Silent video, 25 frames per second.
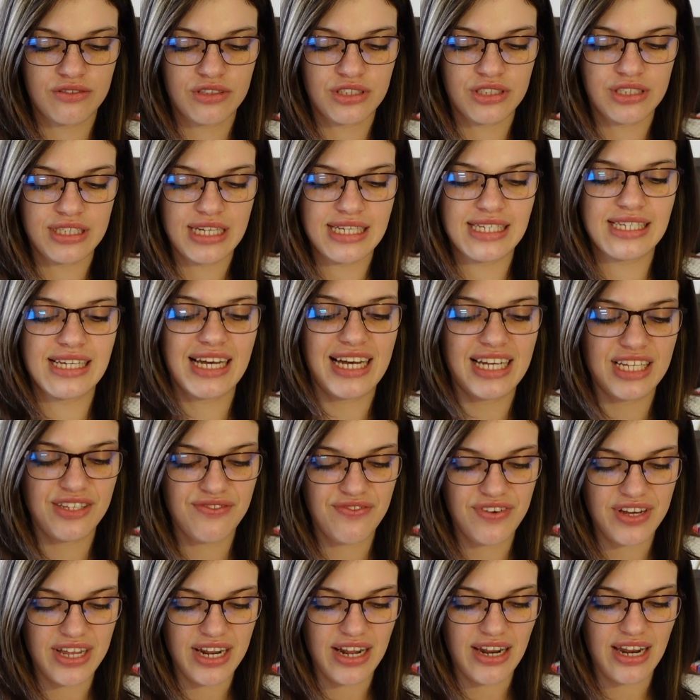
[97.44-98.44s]
discuss
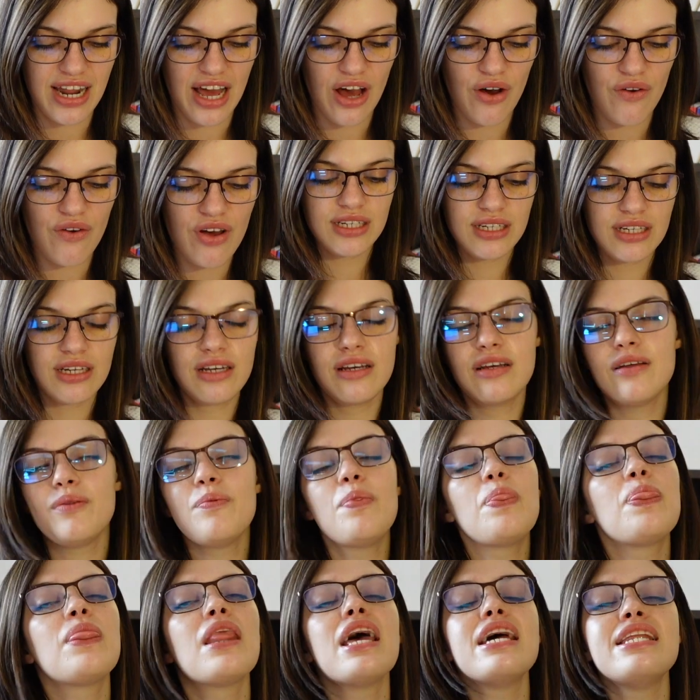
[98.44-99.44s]
further now.
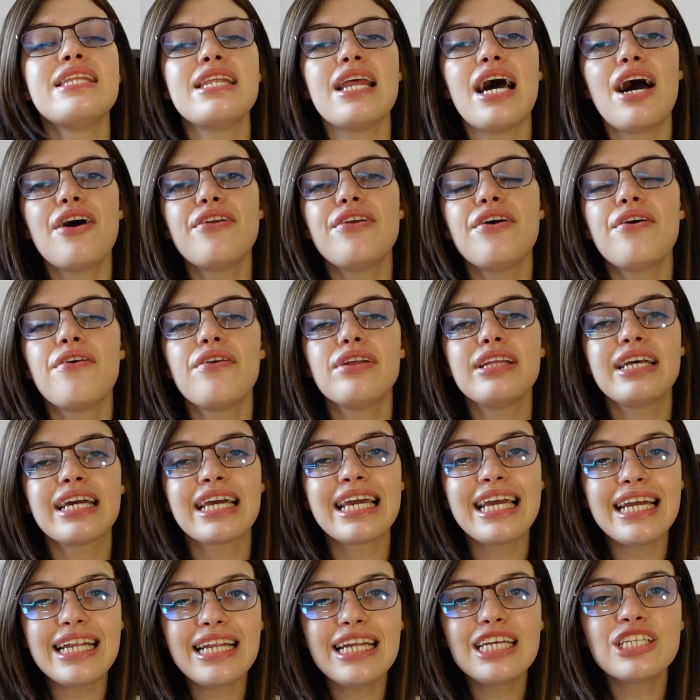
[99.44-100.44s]
Now the
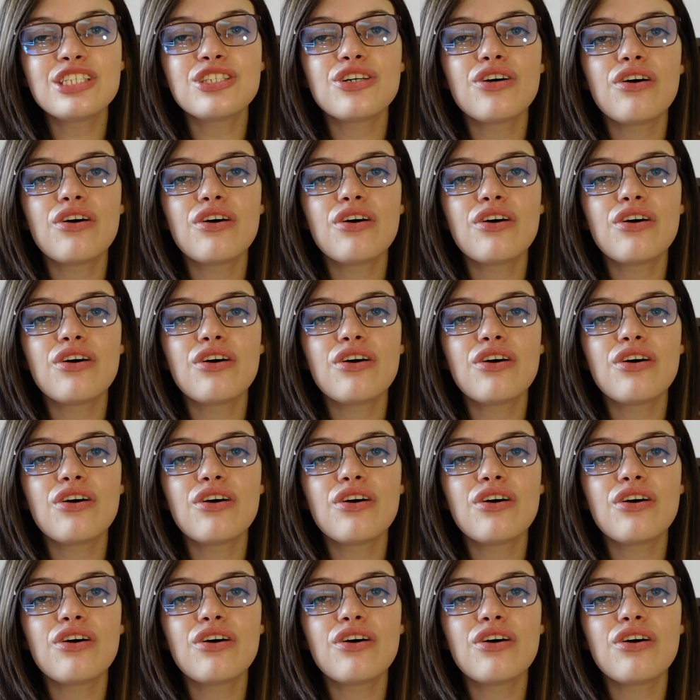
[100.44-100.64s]
kidneys